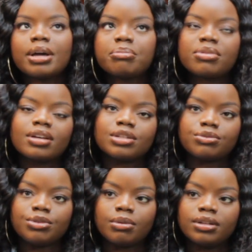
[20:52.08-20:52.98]
I empathize with
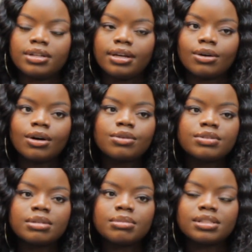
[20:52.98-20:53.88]
you one day.
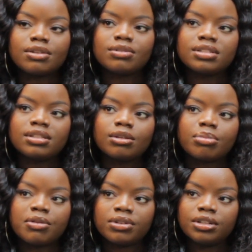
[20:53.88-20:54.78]
Colorism is definitely still a
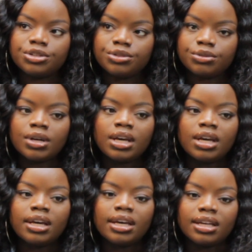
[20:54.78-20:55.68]
prevalent issue
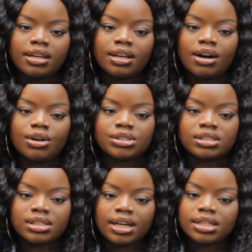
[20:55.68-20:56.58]
in our
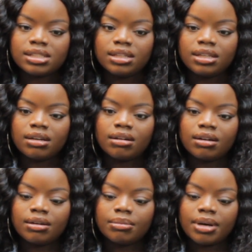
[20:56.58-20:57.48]
society.
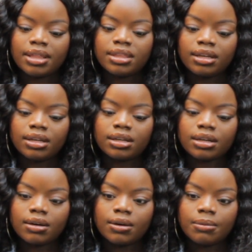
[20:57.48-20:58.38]
Um, I think
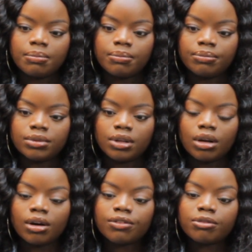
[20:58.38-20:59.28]
um, the
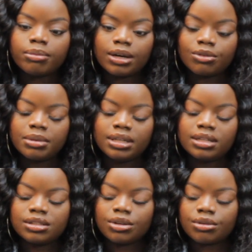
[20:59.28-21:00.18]
love of black women
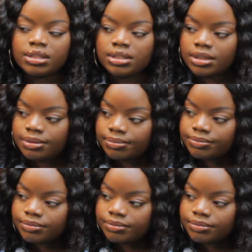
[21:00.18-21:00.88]
is increasing,